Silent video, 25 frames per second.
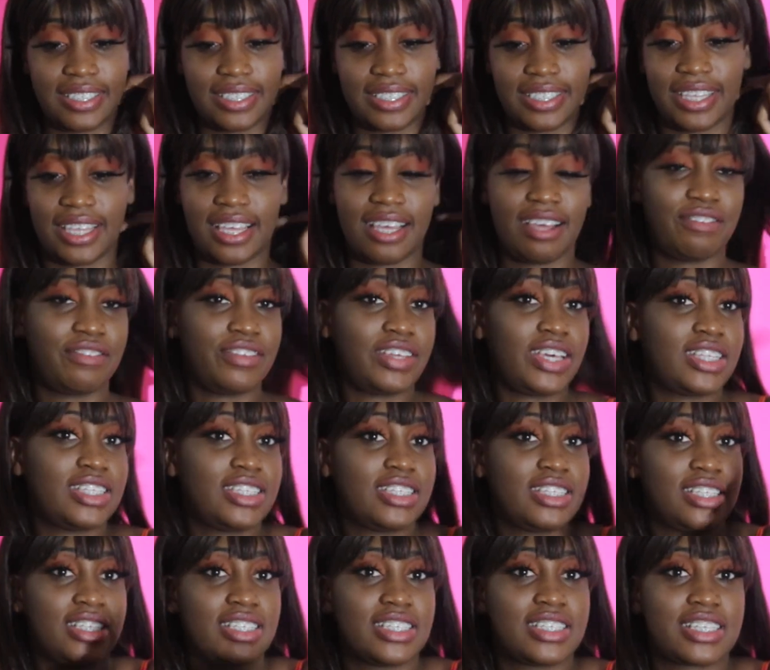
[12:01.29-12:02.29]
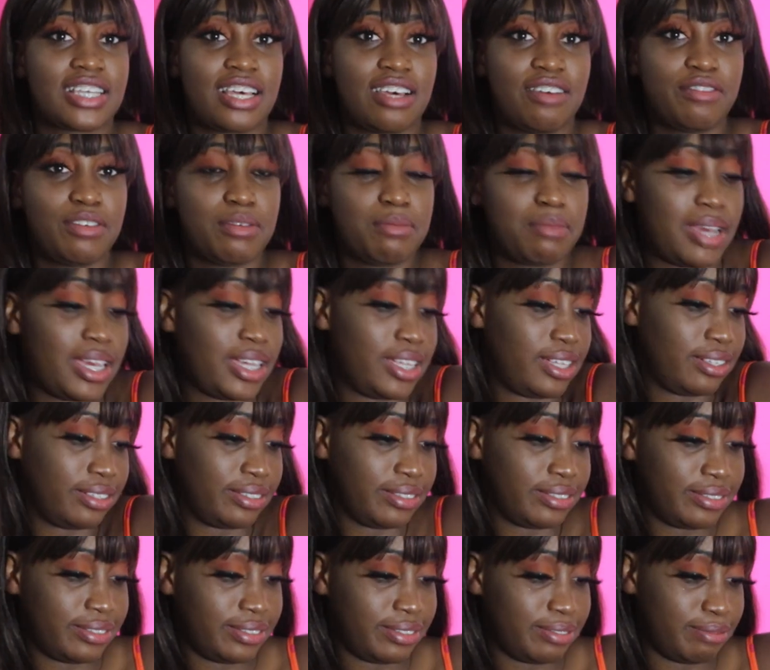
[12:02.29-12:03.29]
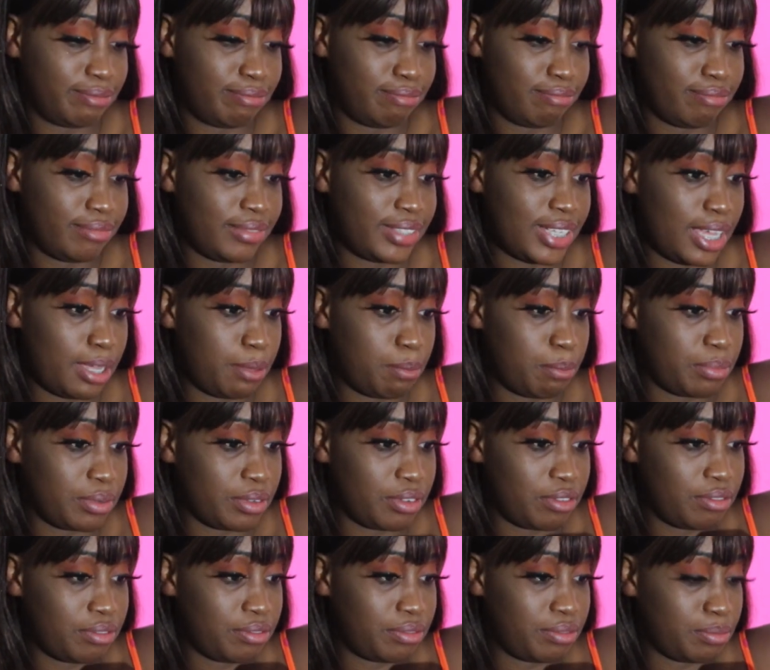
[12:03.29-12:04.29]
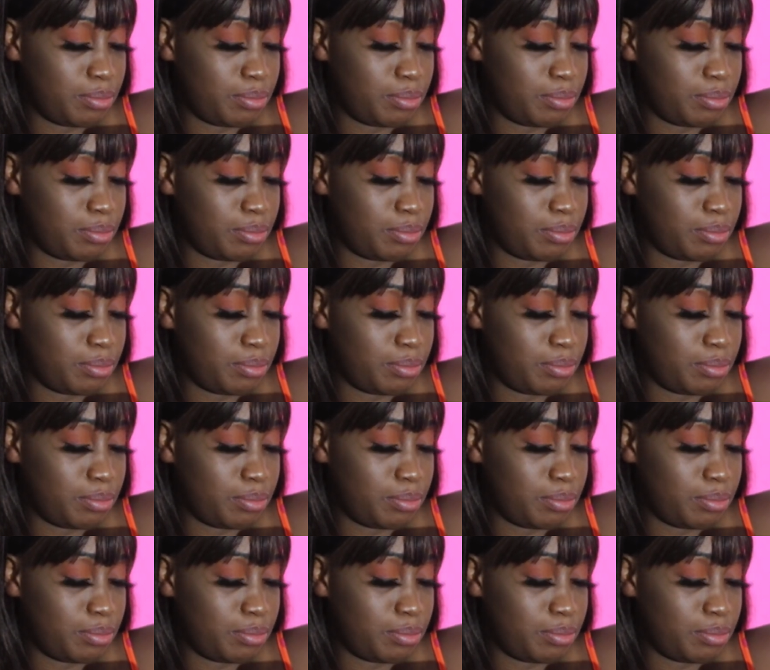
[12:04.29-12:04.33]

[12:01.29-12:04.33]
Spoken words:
They have yet to discover my type of